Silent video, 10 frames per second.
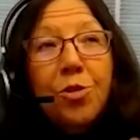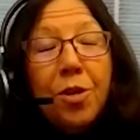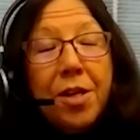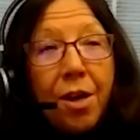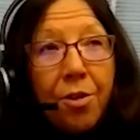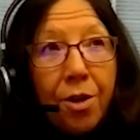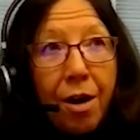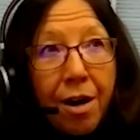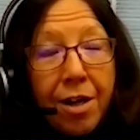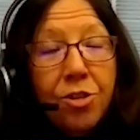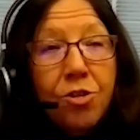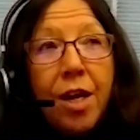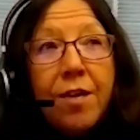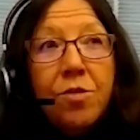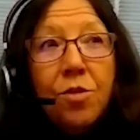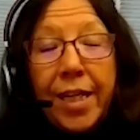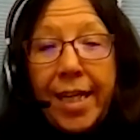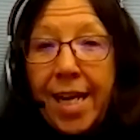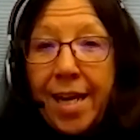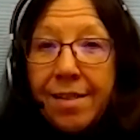another hard drive so they
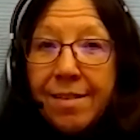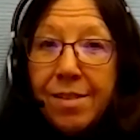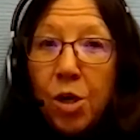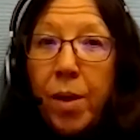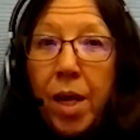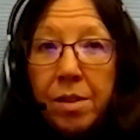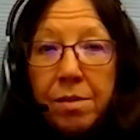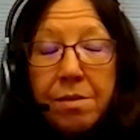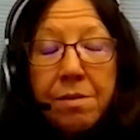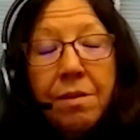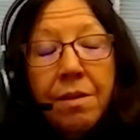can access our patents?